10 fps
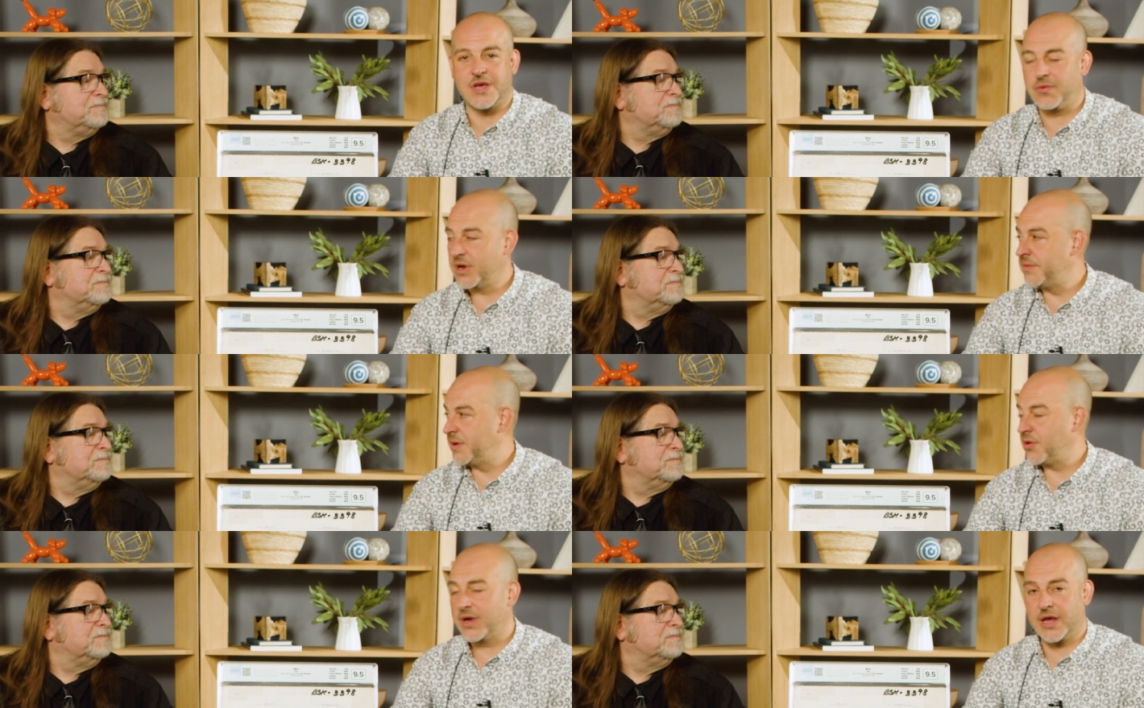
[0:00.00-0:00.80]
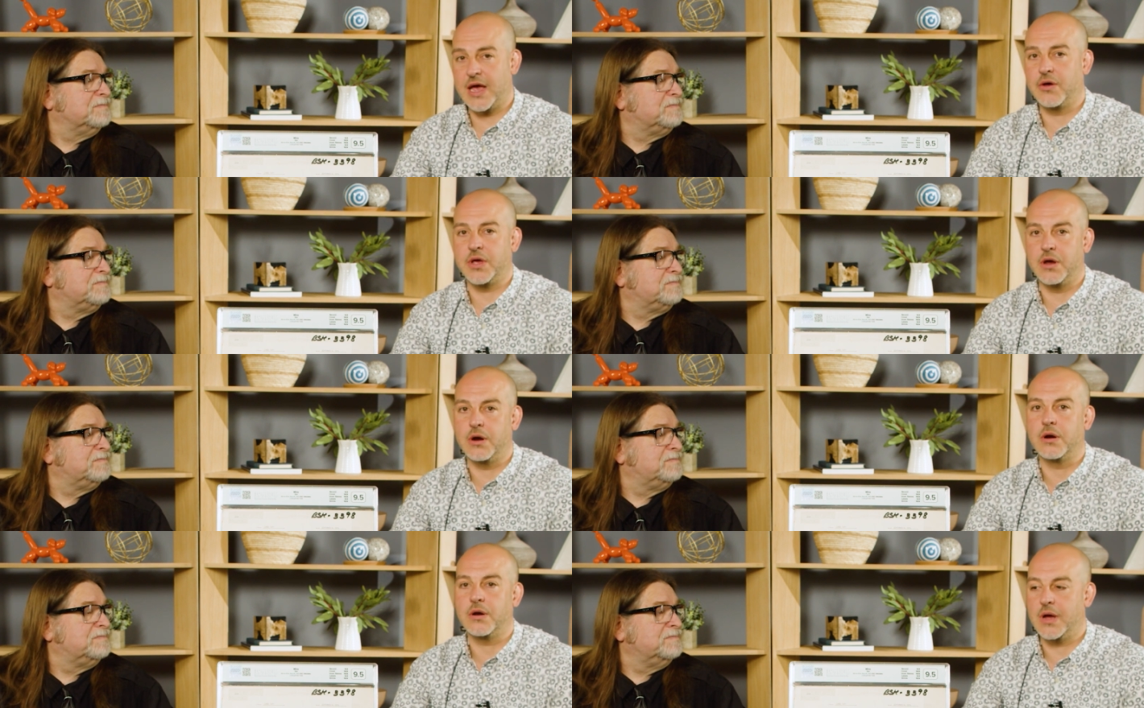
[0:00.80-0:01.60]
Speaker 1: that we're going to be bringing out
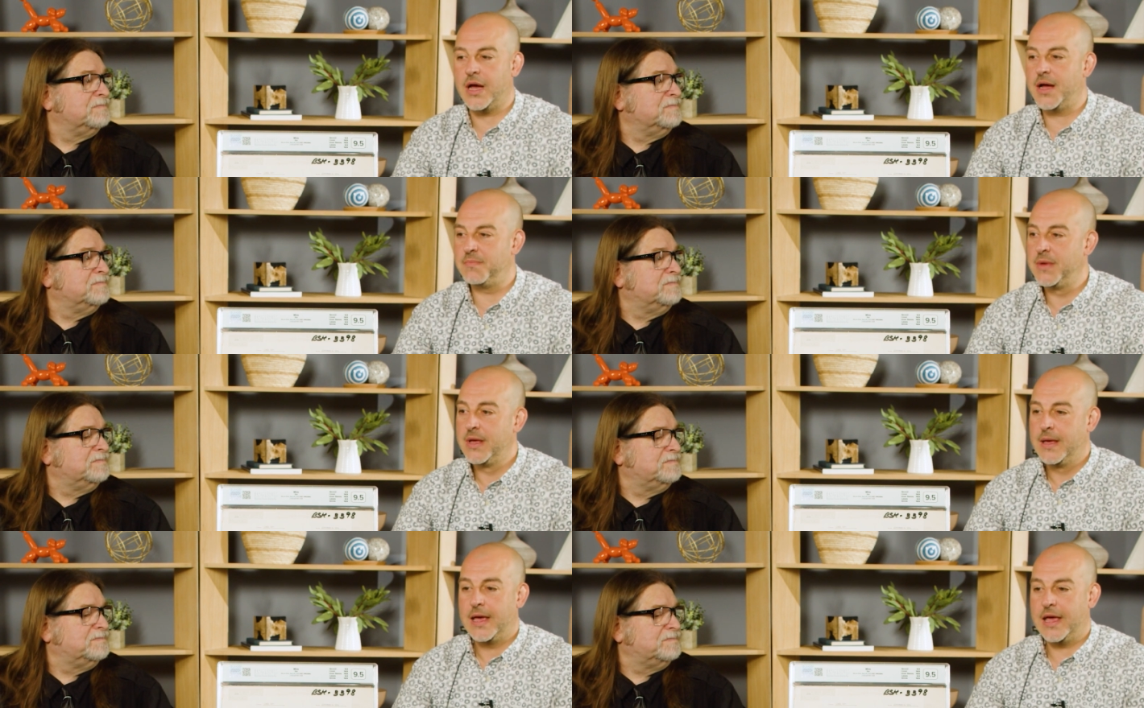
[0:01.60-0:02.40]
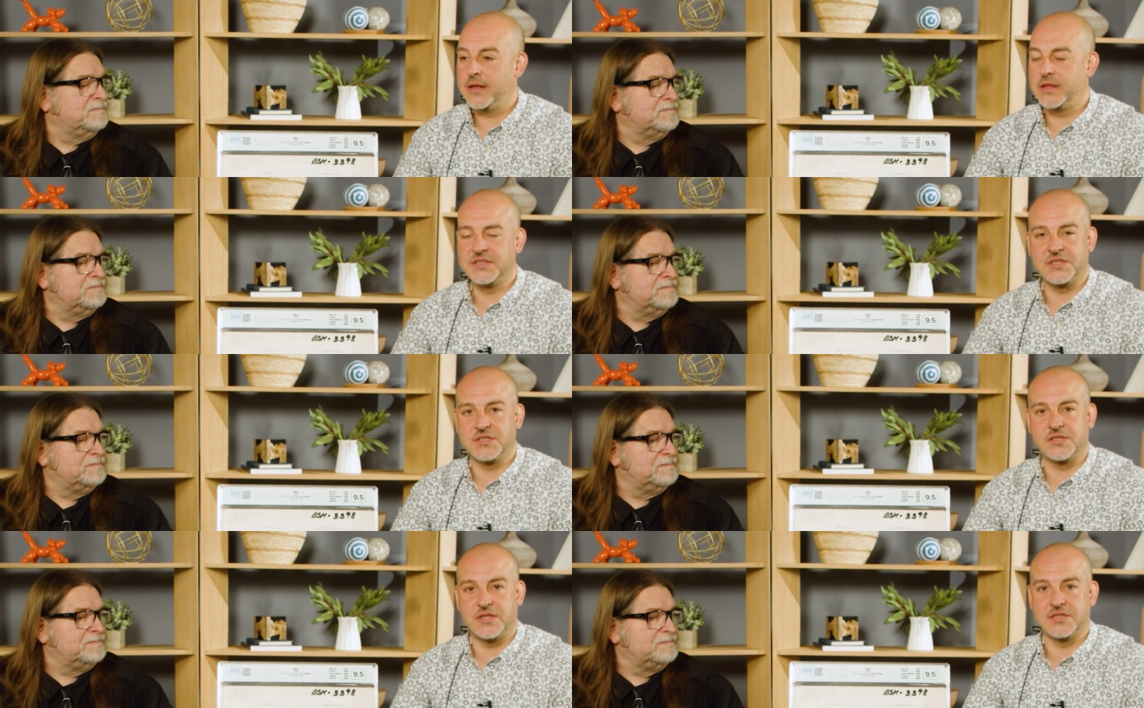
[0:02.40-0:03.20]
here, um, and this
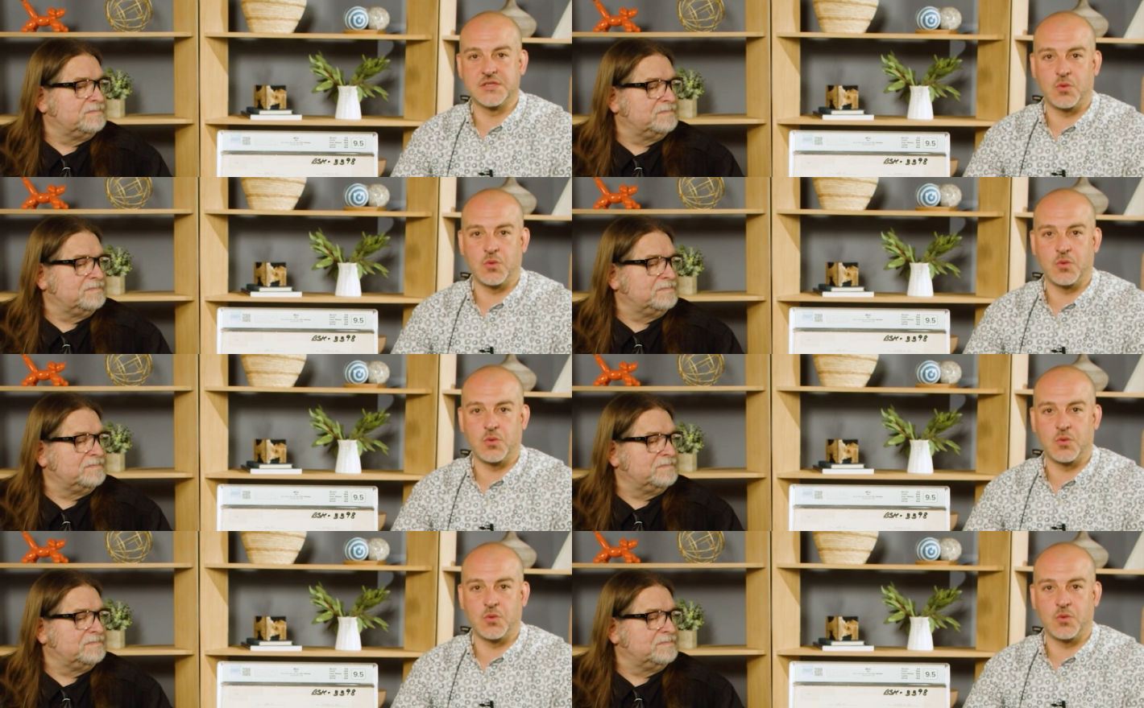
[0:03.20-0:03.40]
is this is